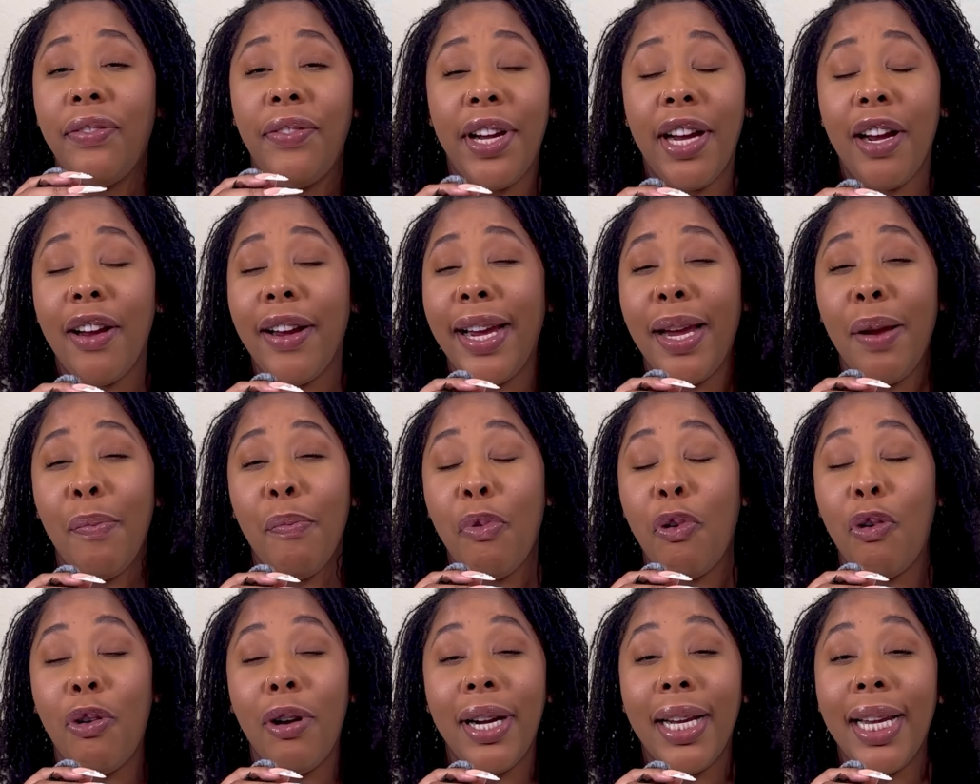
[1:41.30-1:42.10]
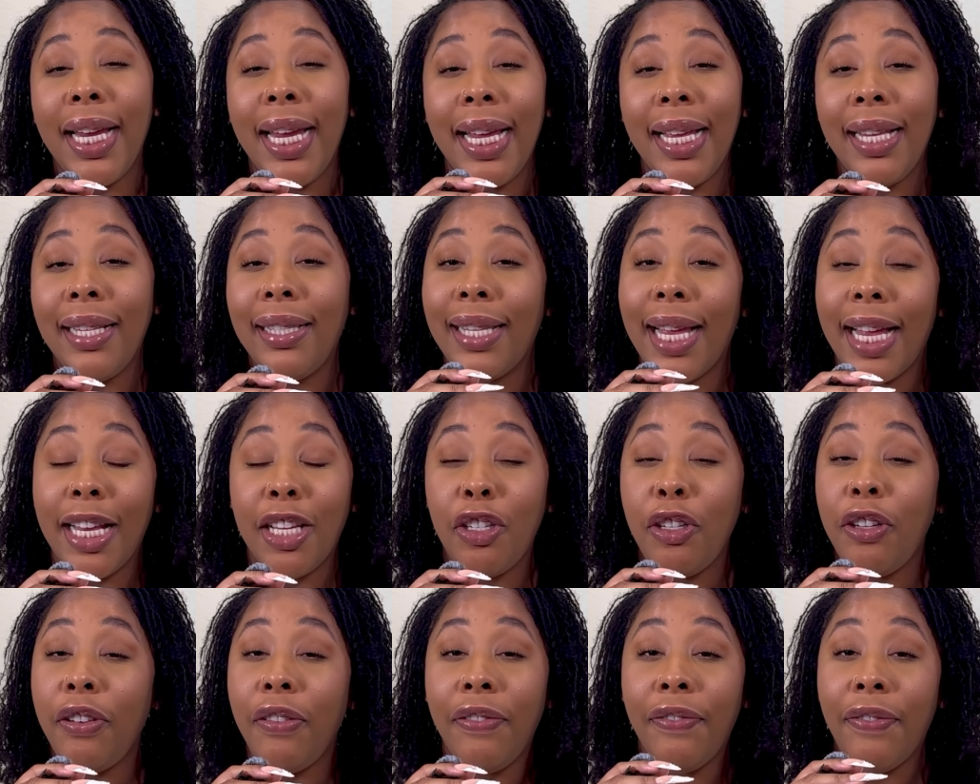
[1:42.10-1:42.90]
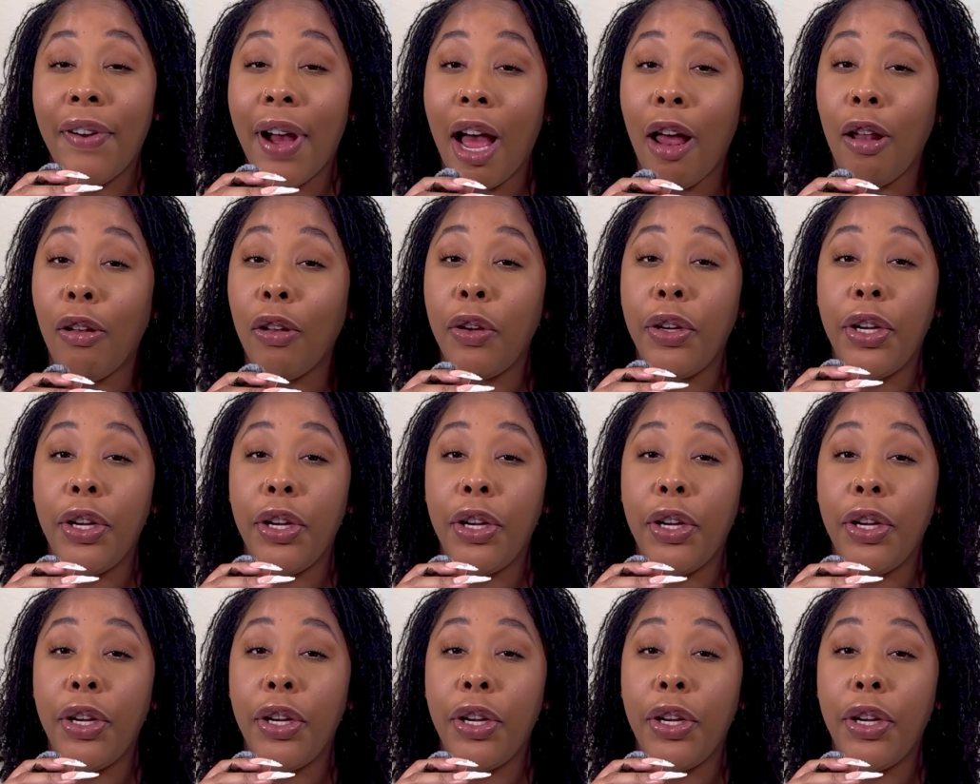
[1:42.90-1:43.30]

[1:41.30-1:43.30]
very important is that you follow